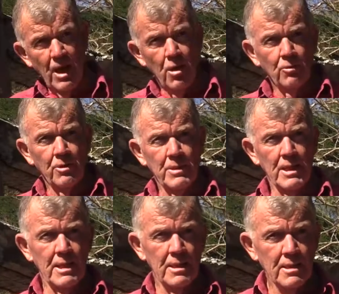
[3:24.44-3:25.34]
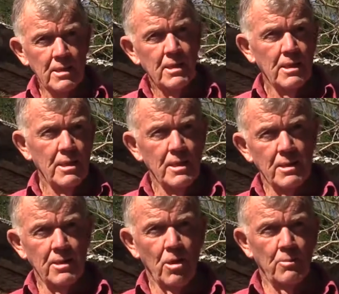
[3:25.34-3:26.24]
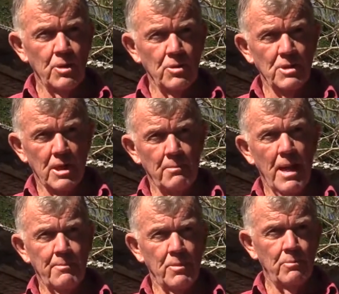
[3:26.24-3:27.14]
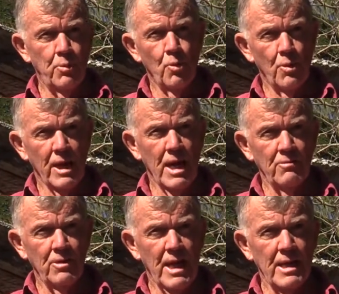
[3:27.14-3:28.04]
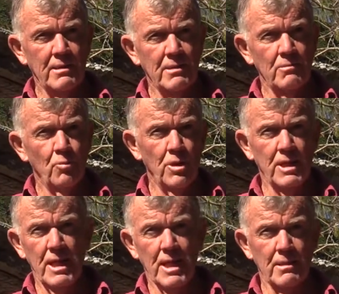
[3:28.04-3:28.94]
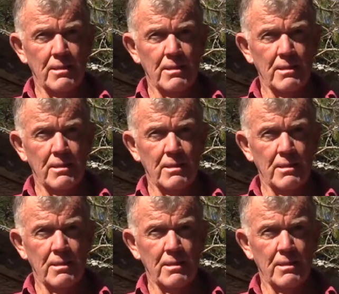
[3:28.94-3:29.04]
hold them here, and I'll be using a map and poring over that, working out